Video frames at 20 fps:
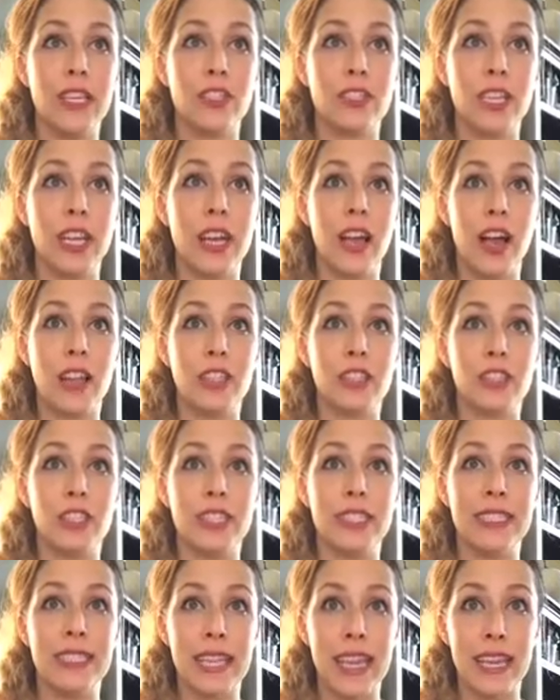
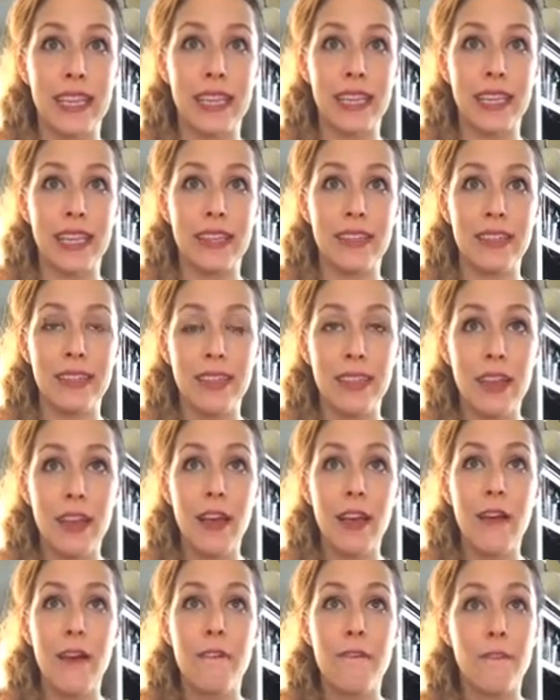Shakeology daily.
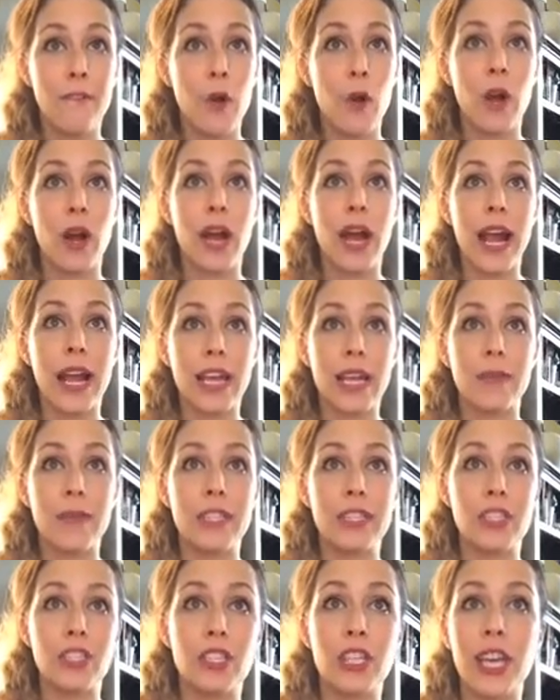4, I commit
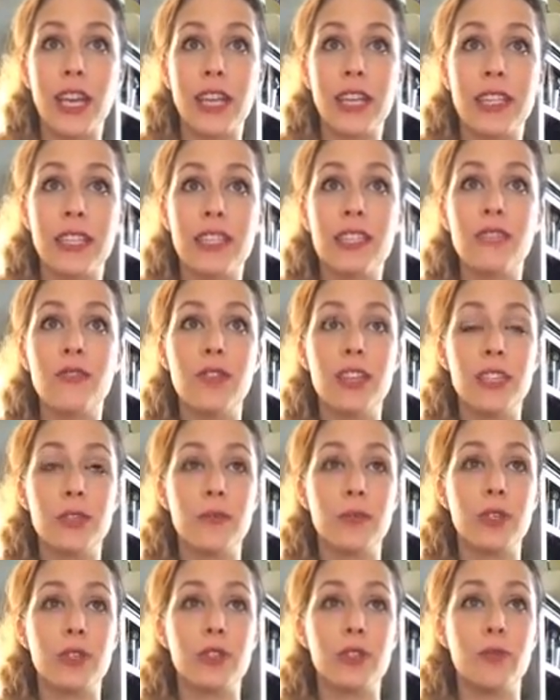to checking this
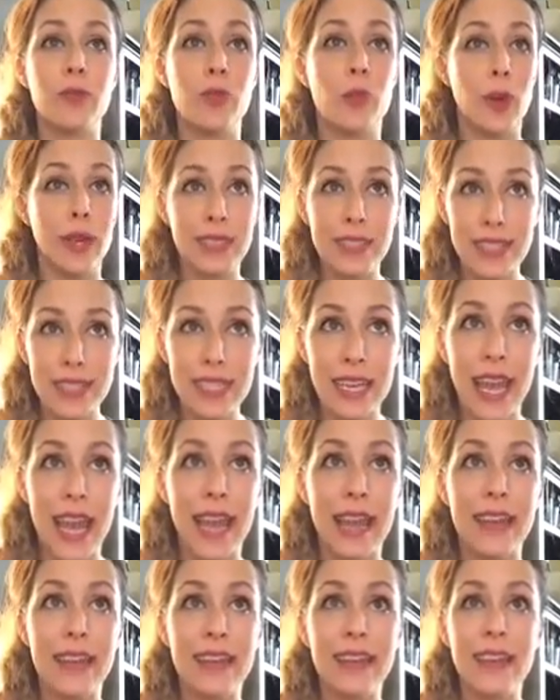Facebook group once a
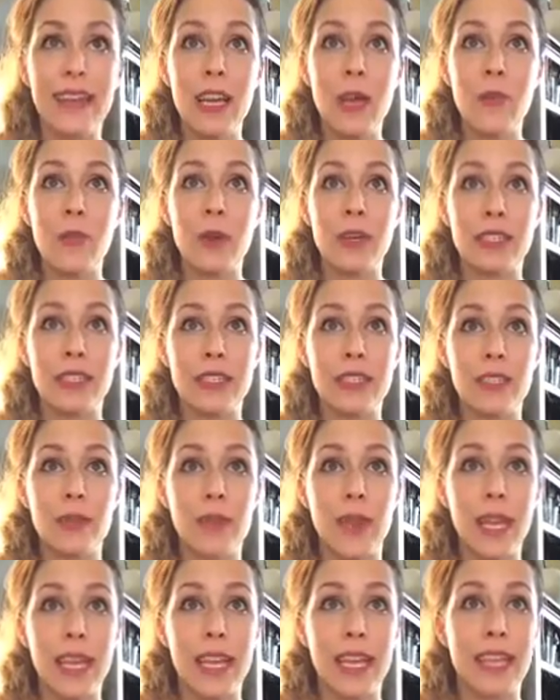day,
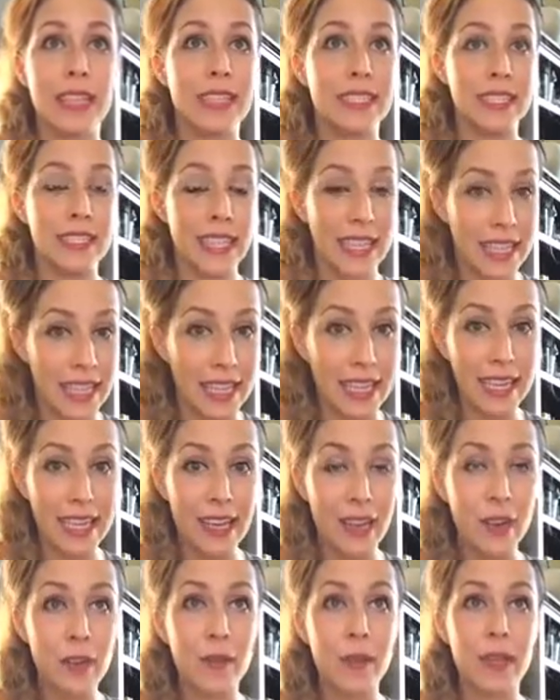participating in the daily
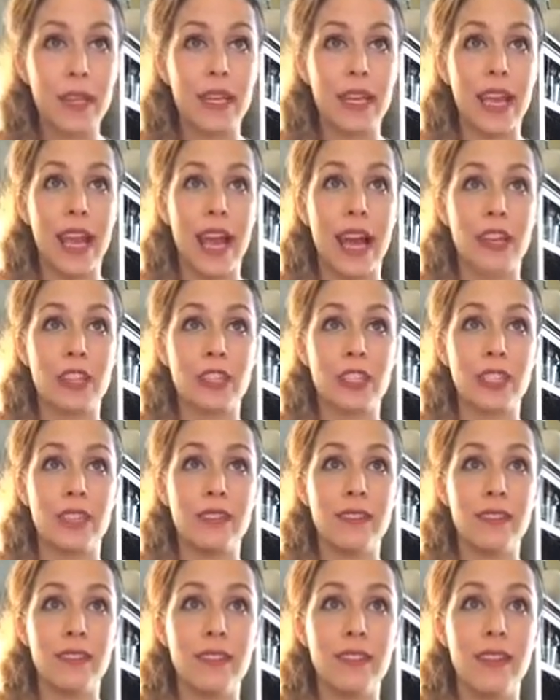accountability
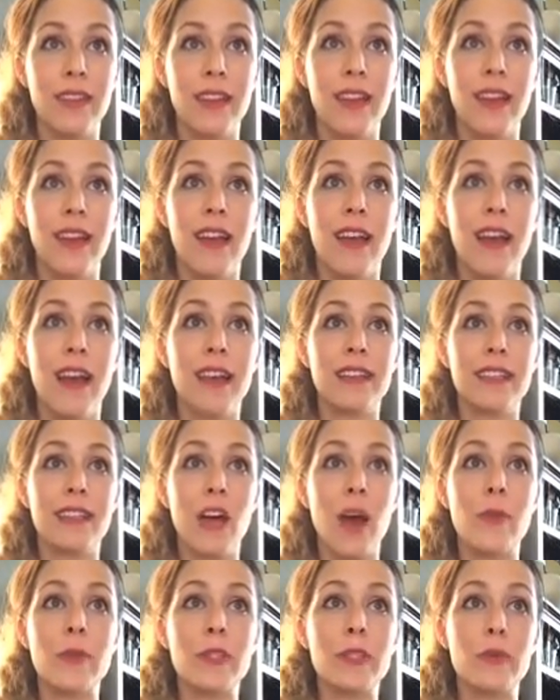action, and to
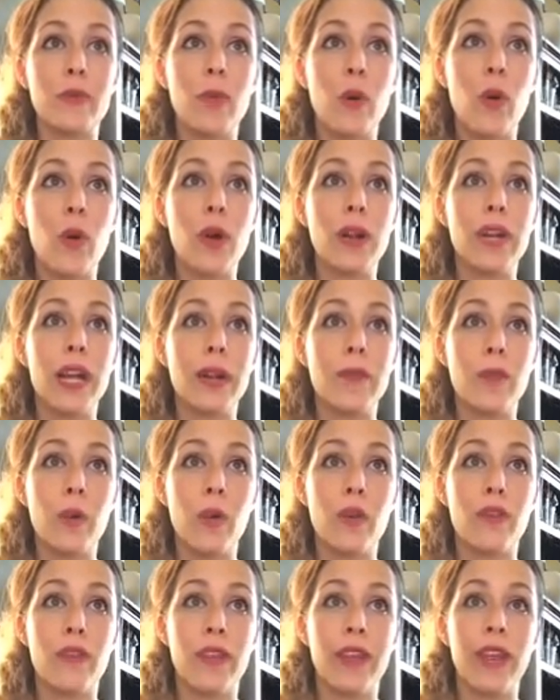help support and
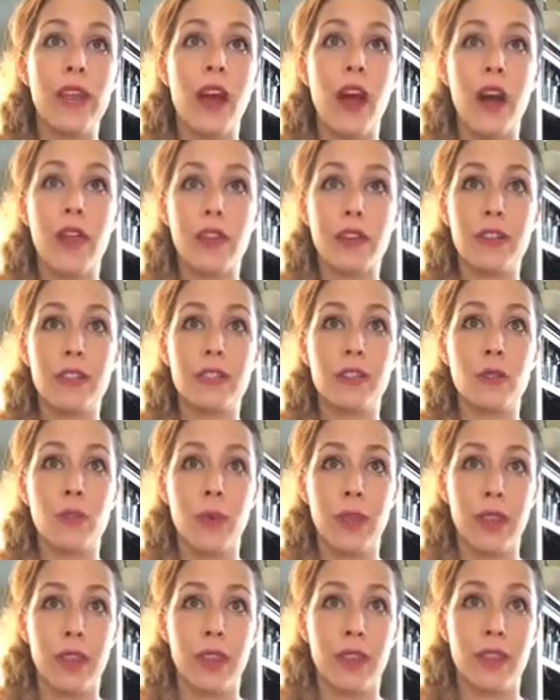motivate others
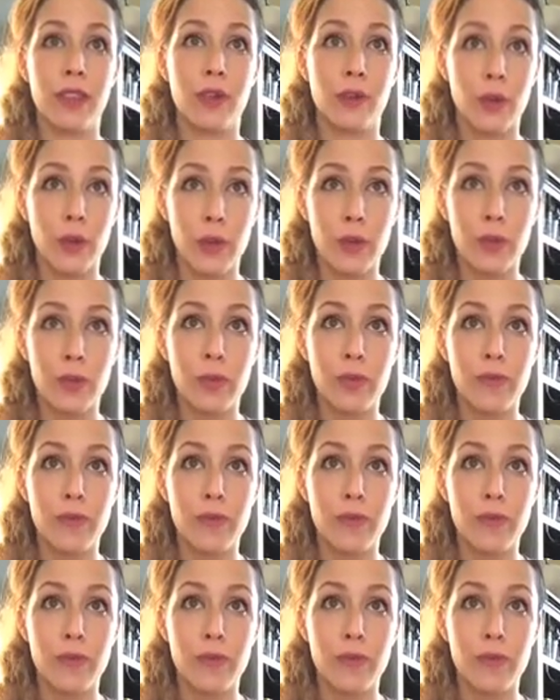within the group.